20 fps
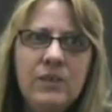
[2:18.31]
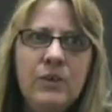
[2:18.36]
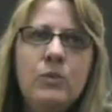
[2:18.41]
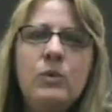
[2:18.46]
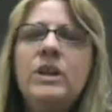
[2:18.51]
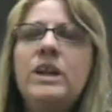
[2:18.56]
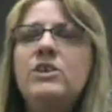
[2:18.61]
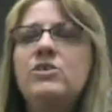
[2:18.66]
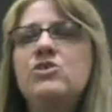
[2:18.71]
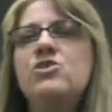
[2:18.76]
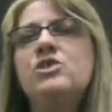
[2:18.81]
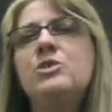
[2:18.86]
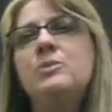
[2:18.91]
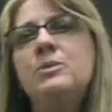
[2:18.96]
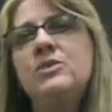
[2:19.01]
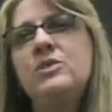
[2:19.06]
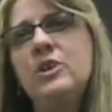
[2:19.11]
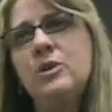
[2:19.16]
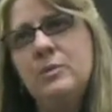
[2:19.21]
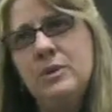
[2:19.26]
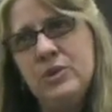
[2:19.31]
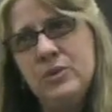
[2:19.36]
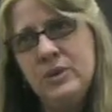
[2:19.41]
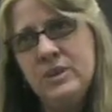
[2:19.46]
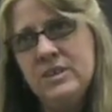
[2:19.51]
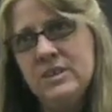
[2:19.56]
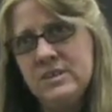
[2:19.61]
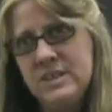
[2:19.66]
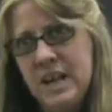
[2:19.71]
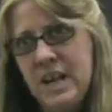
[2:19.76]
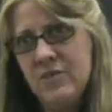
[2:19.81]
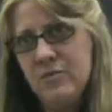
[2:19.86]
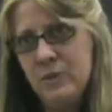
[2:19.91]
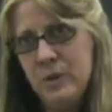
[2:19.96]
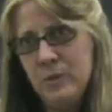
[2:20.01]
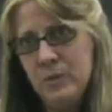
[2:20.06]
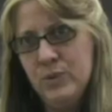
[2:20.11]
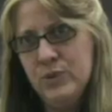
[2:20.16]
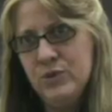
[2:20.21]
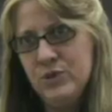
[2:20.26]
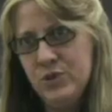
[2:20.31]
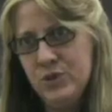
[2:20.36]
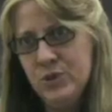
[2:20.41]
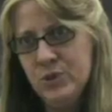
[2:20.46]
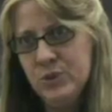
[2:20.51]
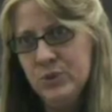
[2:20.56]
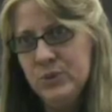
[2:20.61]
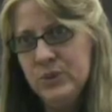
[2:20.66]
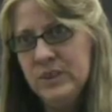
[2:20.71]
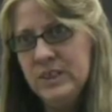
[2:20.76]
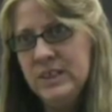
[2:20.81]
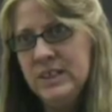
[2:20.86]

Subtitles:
the relationship is there between the staff members, too.